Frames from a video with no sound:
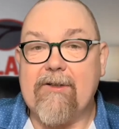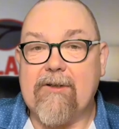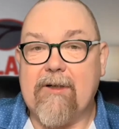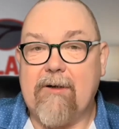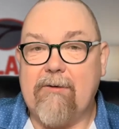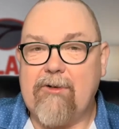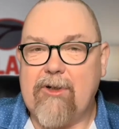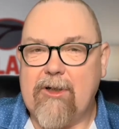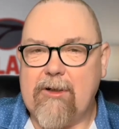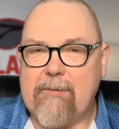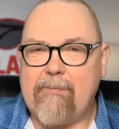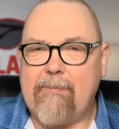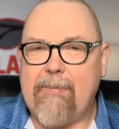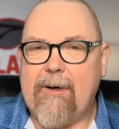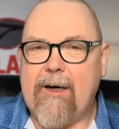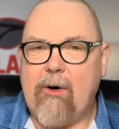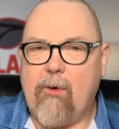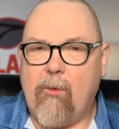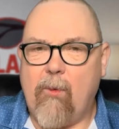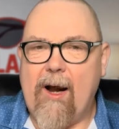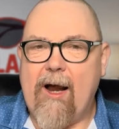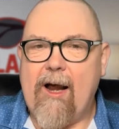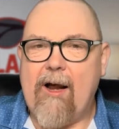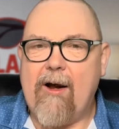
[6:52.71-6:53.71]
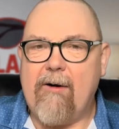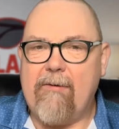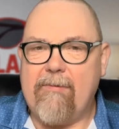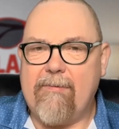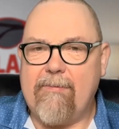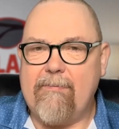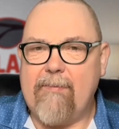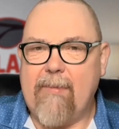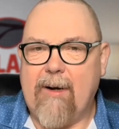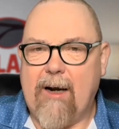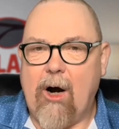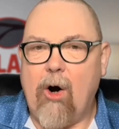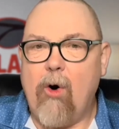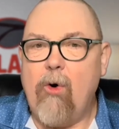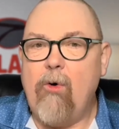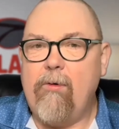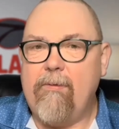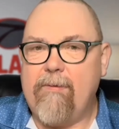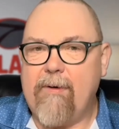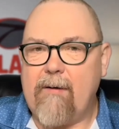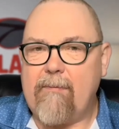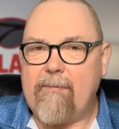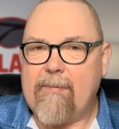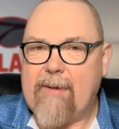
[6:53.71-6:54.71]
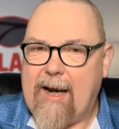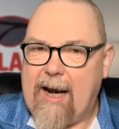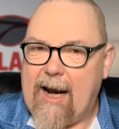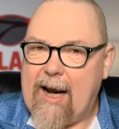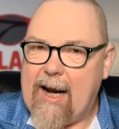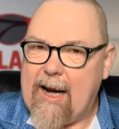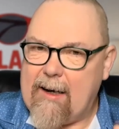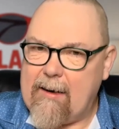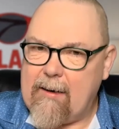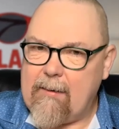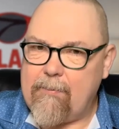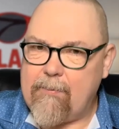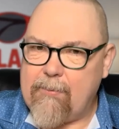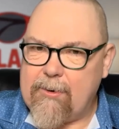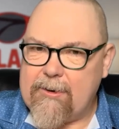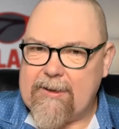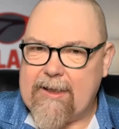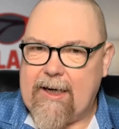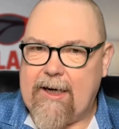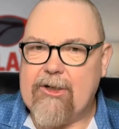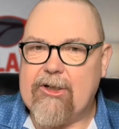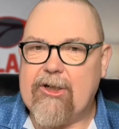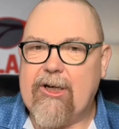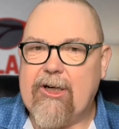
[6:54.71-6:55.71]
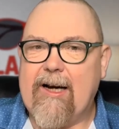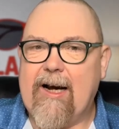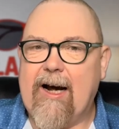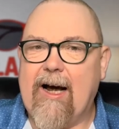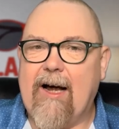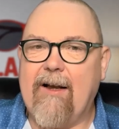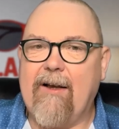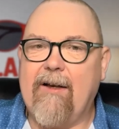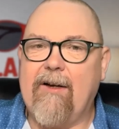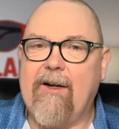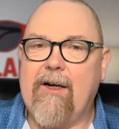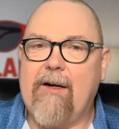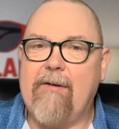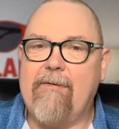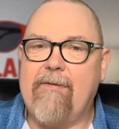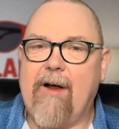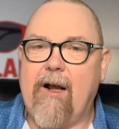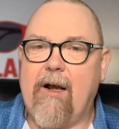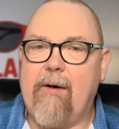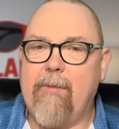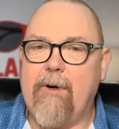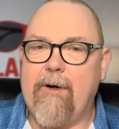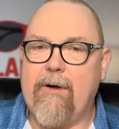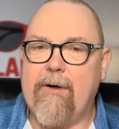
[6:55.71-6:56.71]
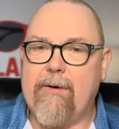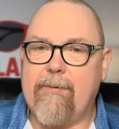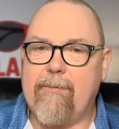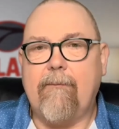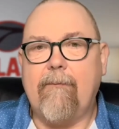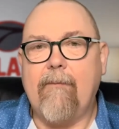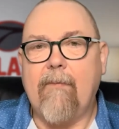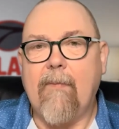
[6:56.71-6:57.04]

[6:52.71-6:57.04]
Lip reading: So just be aware of over and potentially underdevelopment.